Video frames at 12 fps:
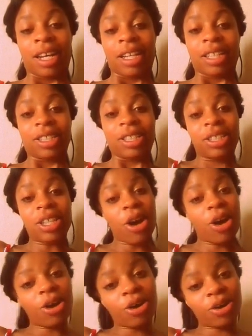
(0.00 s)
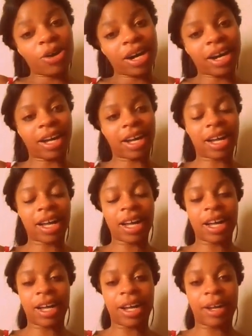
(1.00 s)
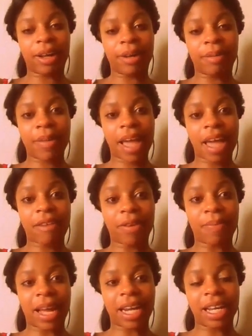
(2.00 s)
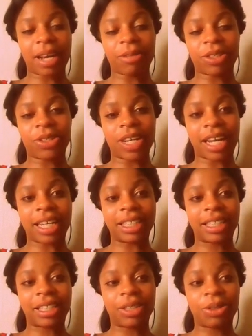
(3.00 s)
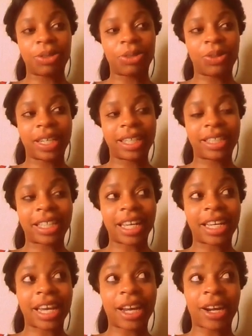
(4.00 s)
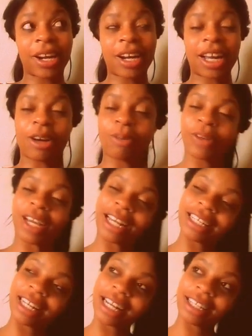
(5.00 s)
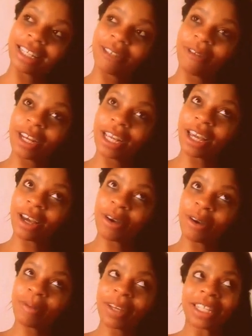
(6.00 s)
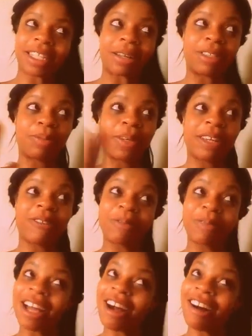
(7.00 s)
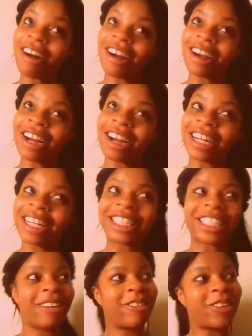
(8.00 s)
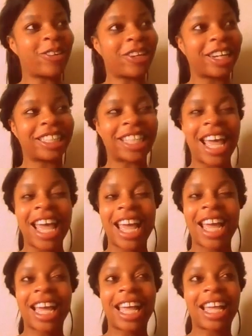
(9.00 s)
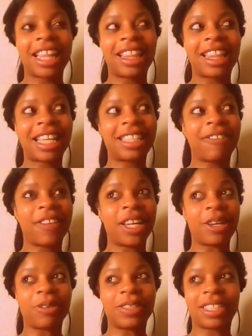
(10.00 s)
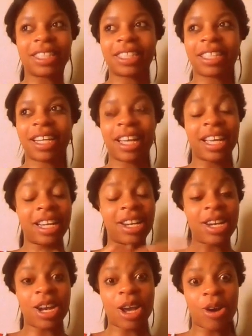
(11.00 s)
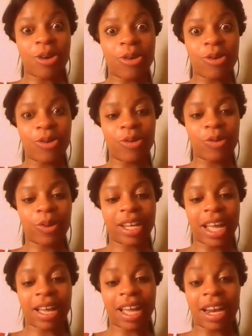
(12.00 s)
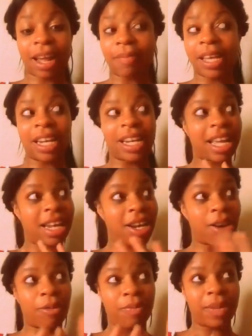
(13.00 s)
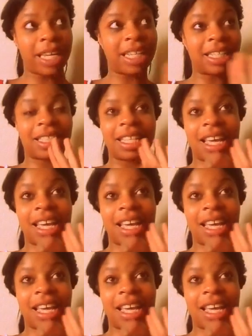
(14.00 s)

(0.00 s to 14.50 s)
So, everybody, I want you guys to take care. I hope you guys like this video, because I was speaking from the heart, of course. And this video is and I mean in no means,